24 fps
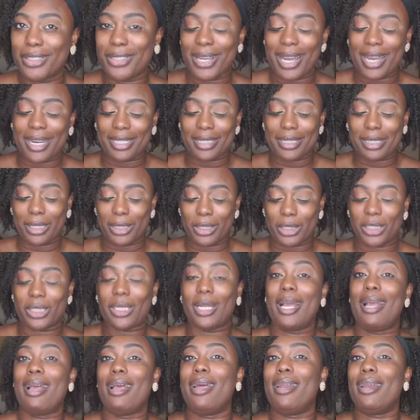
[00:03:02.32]
you gotta tilt
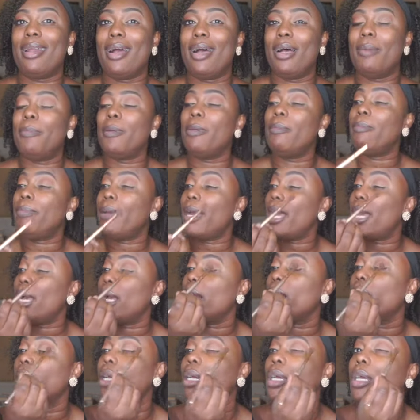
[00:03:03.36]
your head up and
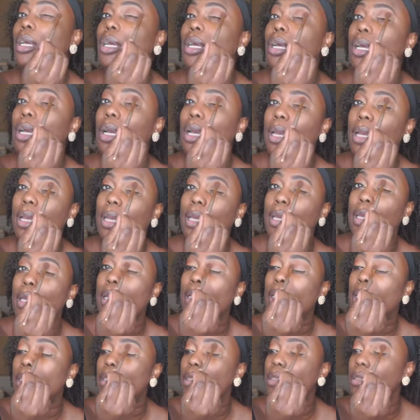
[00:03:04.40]
back
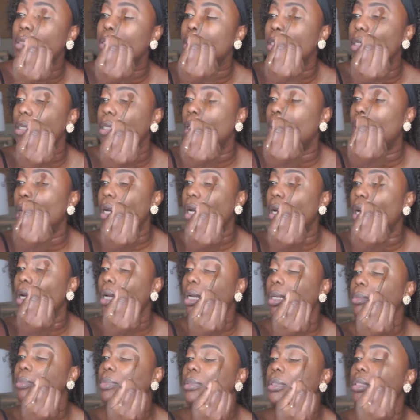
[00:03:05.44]
and
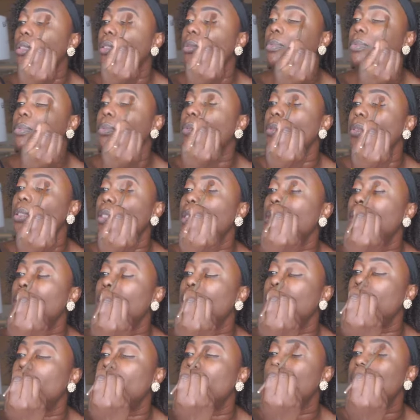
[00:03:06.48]
um, to
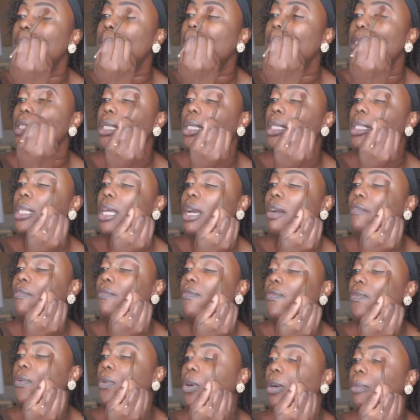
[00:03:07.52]
really see
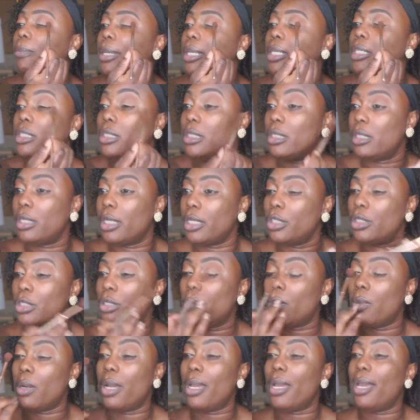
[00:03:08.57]
that formation that
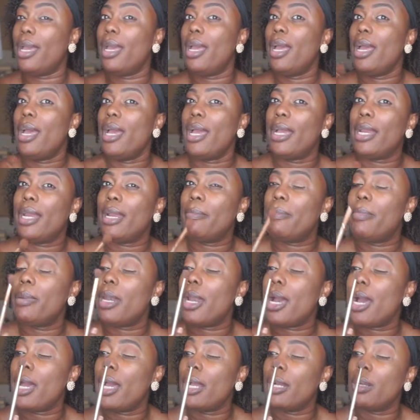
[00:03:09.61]
you want. And I'm
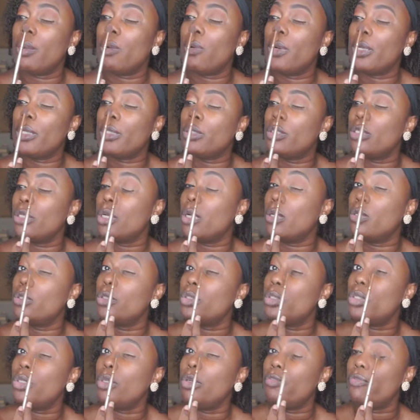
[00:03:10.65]
not going to go
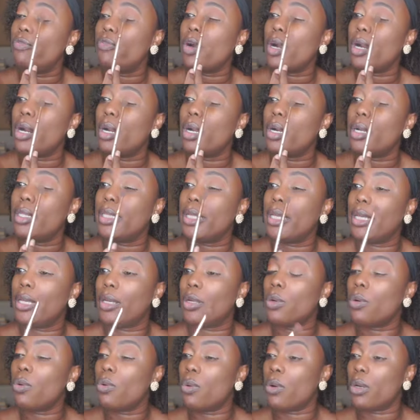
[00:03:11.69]
too far on the
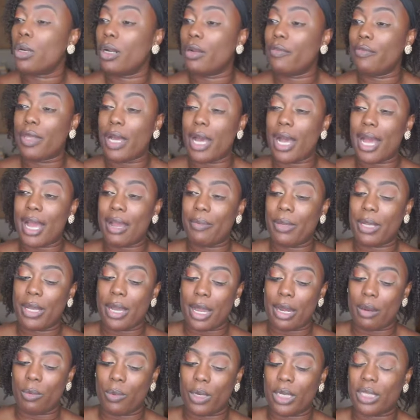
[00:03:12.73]
inner corner of the eye. We
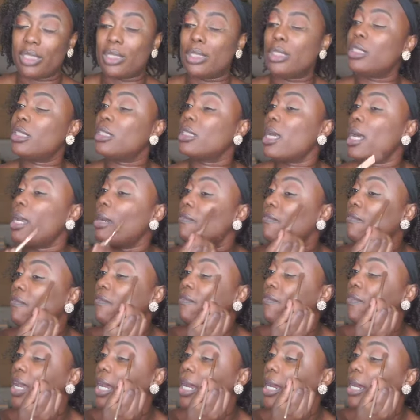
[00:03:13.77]
kind of want it to just kind of
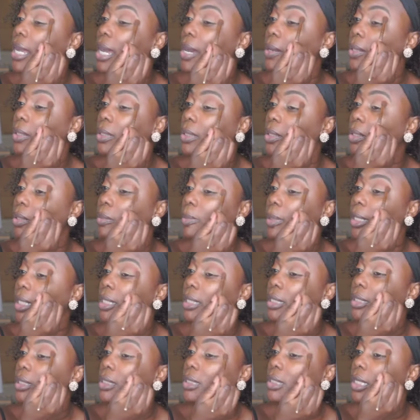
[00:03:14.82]
fade out a little
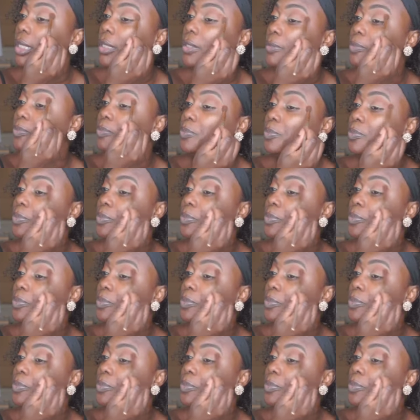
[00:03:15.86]
bit. So